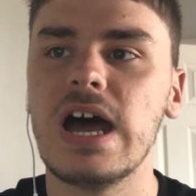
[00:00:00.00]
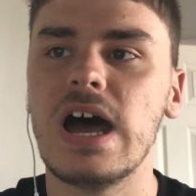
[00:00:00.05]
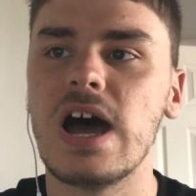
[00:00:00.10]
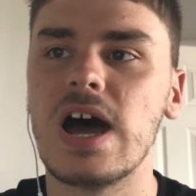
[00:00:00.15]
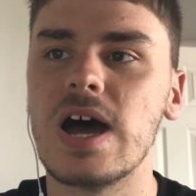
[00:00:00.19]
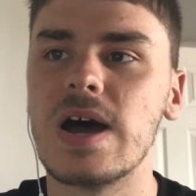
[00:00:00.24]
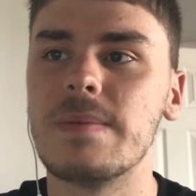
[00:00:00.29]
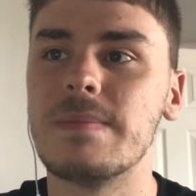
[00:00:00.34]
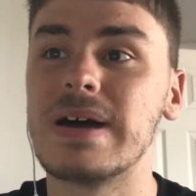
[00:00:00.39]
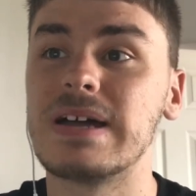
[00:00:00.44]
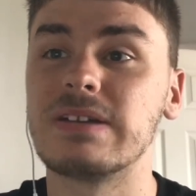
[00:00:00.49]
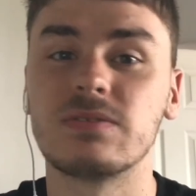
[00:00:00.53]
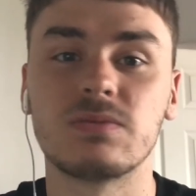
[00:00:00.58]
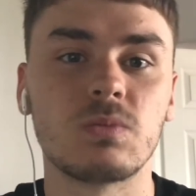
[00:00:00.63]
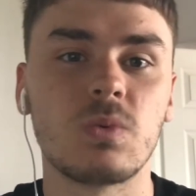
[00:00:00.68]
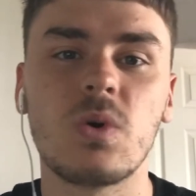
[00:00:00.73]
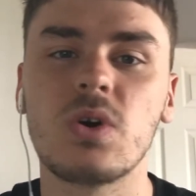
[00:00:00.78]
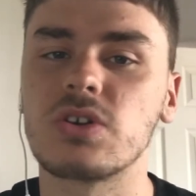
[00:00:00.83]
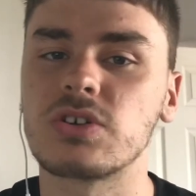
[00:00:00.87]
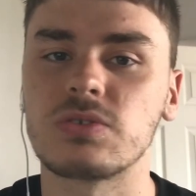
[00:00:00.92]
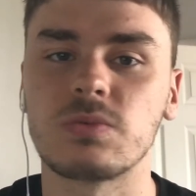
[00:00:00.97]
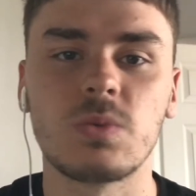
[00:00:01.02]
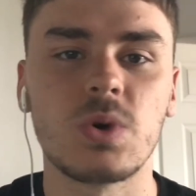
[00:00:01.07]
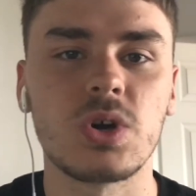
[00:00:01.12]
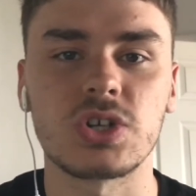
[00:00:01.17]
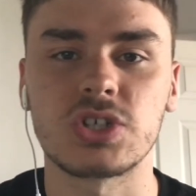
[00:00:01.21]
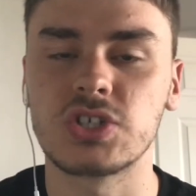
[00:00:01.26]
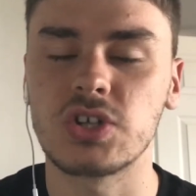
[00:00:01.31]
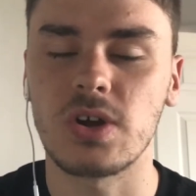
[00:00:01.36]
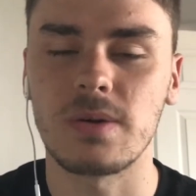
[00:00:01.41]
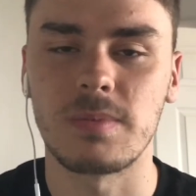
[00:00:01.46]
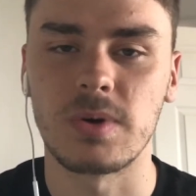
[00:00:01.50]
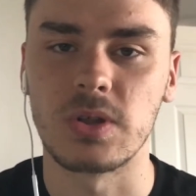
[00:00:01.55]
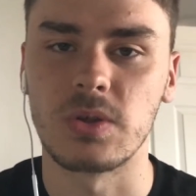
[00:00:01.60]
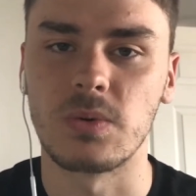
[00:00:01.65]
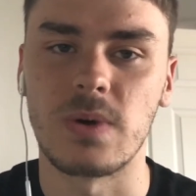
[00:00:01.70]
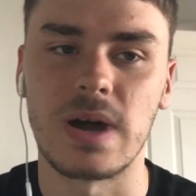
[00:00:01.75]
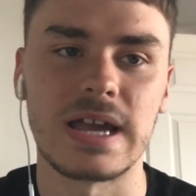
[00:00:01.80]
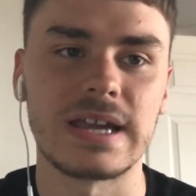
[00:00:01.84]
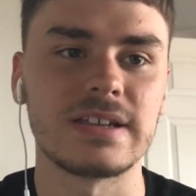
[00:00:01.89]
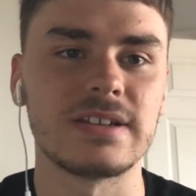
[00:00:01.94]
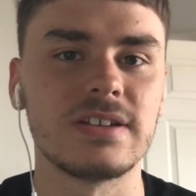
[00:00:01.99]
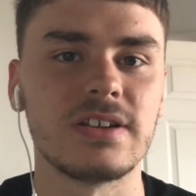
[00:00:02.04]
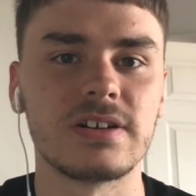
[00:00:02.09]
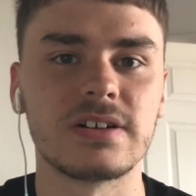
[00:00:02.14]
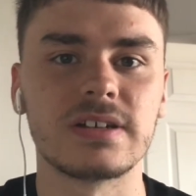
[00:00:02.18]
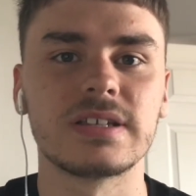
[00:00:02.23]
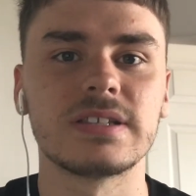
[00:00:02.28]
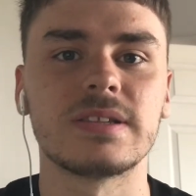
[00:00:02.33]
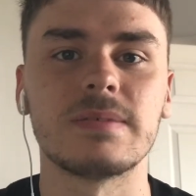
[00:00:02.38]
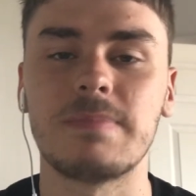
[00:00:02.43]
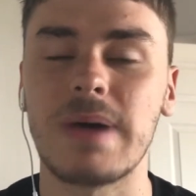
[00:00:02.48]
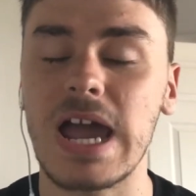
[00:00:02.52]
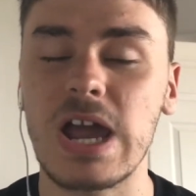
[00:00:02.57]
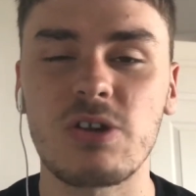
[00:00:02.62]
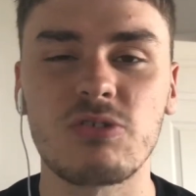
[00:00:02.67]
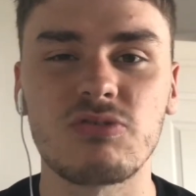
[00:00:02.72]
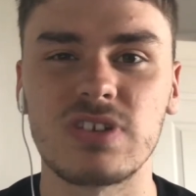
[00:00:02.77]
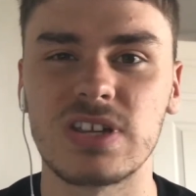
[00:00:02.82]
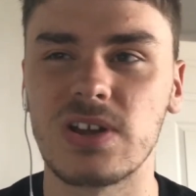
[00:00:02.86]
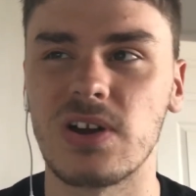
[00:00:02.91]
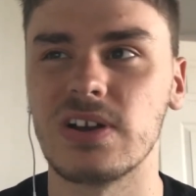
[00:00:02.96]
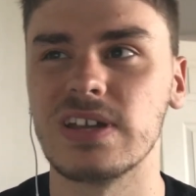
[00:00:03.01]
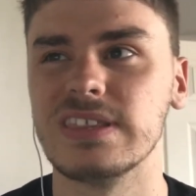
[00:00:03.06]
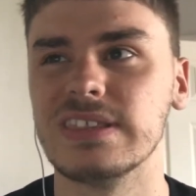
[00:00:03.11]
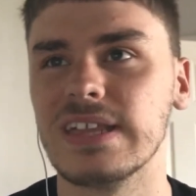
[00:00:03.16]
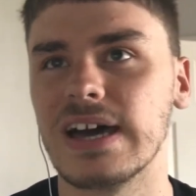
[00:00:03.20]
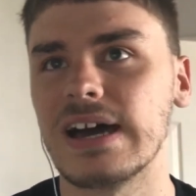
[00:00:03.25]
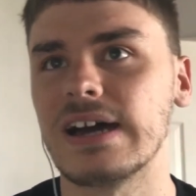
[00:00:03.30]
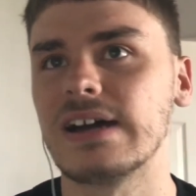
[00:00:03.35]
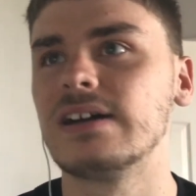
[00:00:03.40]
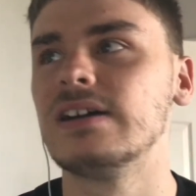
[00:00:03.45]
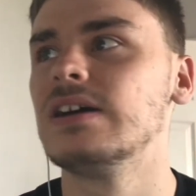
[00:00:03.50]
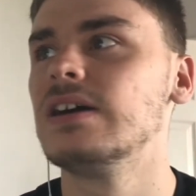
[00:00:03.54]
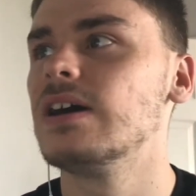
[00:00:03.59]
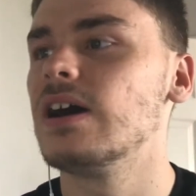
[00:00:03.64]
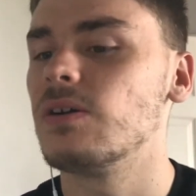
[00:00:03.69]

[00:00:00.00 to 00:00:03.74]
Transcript: and what a shot, by the way, like the power he got in that.